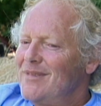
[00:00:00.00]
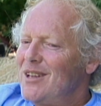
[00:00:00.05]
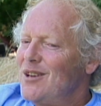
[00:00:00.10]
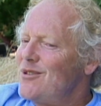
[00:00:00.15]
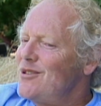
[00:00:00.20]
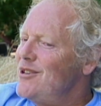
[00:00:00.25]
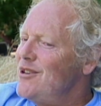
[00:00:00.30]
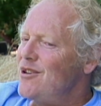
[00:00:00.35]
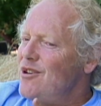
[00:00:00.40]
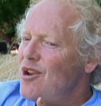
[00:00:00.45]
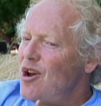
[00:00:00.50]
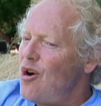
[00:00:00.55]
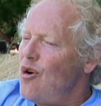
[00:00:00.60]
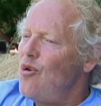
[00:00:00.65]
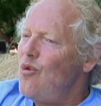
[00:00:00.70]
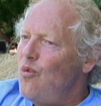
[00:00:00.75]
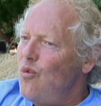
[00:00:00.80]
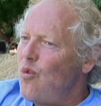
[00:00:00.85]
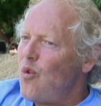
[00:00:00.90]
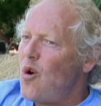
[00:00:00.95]
there's no
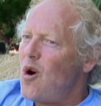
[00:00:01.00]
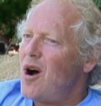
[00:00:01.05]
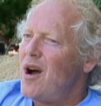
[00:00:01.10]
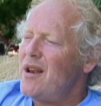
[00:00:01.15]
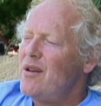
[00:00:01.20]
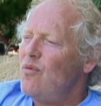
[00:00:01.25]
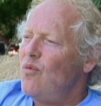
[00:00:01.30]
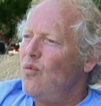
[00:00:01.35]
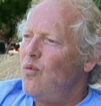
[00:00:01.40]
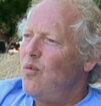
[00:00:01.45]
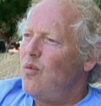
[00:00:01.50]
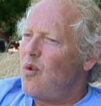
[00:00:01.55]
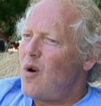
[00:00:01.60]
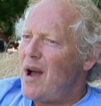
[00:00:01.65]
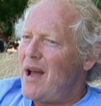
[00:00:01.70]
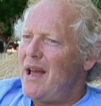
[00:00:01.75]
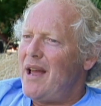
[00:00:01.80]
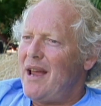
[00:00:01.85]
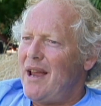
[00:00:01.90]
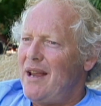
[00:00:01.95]
one
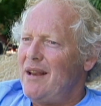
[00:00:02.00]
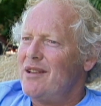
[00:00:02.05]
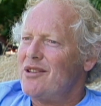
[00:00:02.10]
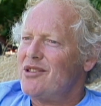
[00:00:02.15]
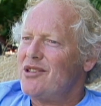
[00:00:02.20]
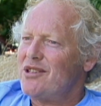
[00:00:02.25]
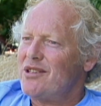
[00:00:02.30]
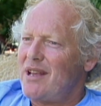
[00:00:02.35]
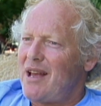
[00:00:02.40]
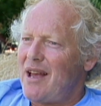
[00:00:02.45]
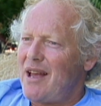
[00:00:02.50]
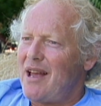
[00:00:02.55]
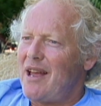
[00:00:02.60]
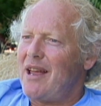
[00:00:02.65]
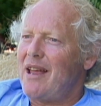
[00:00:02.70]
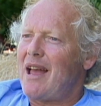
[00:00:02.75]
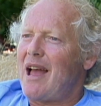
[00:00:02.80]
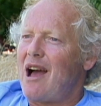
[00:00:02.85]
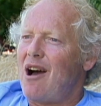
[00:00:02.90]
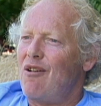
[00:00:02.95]
way to
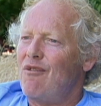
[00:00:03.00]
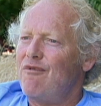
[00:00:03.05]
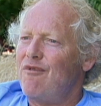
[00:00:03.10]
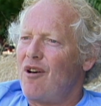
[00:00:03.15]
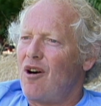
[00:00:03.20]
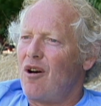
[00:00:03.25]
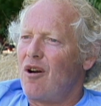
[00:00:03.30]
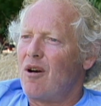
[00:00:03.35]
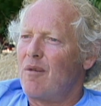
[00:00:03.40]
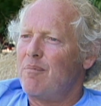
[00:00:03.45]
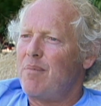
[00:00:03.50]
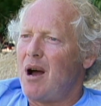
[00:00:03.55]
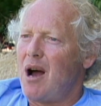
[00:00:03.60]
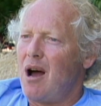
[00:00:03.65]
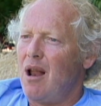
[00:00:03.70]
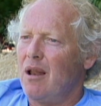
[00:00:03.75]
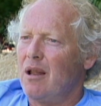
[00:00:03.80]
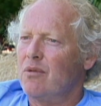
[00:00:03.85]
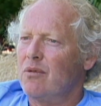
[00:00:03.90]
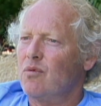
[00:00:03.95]
say how far
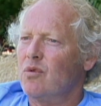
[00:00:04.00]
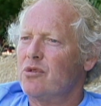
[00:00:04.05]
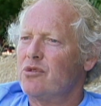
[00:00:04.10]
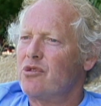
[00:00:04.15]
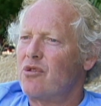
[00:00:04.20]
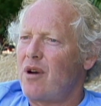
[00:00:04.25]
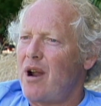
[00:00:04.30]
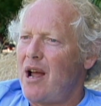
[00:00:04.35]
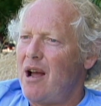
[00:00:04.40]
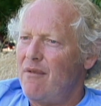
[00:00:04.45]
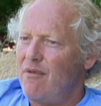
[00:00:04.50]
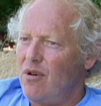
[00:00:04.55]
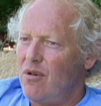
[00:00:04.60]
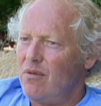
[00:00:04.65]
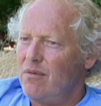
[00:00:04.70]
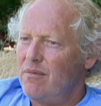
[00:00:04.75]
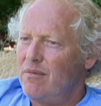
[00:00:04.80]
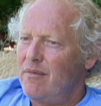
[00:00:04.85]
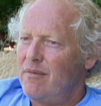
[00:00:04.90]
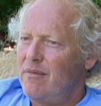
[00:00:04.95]
pollen will travel.
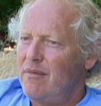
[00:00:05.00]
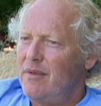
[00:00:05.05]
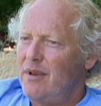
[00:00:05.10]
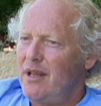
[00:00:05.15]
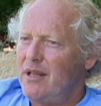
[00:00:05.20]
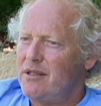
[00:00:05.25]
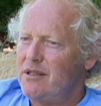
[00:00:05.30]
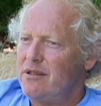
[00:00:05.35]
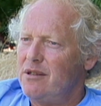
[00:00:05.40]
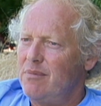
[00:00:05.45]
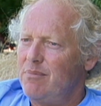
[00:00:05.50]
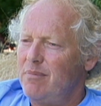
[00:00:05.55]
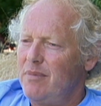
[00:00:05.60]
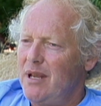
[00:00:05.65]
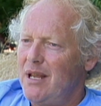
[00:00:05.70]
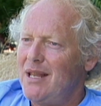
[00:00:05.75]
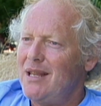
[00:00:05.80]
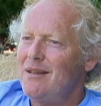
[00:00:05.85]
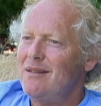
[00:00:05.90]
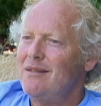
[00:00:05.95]
It's de
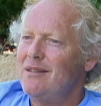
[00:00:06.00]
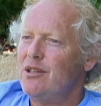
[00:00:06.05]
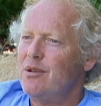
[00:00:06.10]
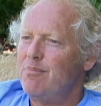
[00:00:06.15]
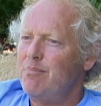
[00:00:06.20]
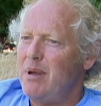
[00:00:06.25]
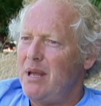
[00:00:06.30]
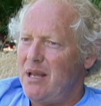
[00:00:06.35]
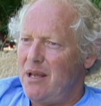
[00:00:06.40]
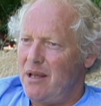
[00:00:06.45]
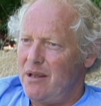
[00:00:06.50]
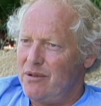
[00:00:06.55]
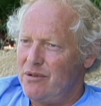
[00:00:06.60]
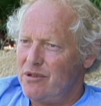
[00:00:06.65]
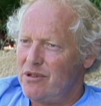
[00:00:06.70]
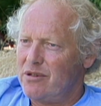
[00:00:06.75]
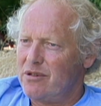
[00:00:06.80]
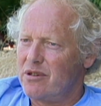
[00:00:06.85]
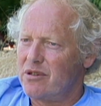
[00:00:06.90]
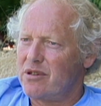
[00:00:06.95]
it
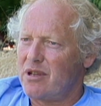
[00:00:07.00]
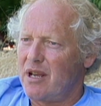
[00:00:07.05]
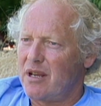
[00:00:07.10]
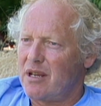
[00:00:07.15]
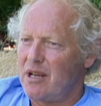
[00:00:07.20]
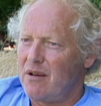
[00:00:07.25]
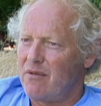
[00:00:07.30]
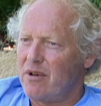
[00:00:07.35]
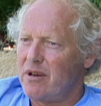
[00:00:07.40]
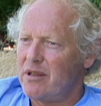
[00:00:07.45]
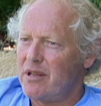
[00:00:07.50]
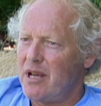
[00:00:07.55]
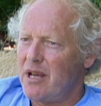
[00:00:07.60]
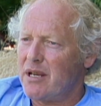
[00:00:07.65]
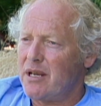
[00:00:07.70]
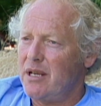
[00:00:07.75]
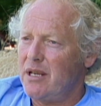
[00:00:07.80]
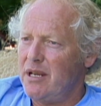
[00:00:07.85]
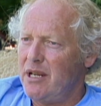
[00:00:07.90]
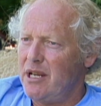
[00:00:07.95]
depends, just like
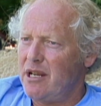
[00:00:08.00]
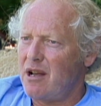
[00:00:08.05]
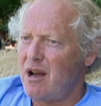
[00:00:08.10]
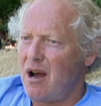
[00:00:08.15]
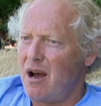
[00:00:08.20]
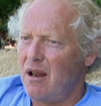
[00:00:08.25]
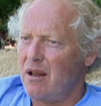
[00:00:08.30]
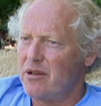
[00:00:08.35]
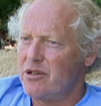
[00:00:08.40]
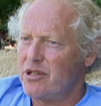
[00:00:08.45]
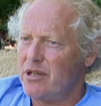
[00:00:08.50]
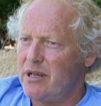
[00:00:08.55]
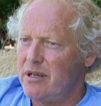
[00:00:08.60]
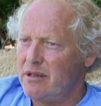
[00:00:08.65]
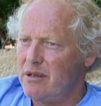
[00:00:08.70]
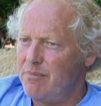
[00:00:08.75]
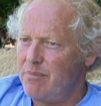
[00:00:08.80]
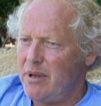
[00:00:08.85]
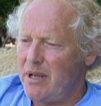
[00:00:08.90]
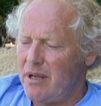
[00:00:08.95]
everything in ecology, it
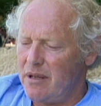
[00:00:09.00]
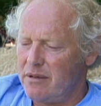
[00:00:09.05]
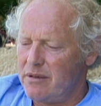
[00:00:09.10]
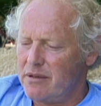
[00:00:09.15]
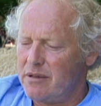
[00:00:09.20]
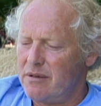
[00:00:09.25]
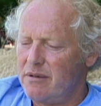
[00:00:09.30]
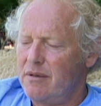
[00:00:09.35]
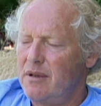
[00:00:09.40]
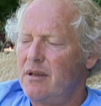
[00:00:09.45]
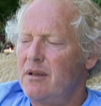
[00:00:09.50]
depends.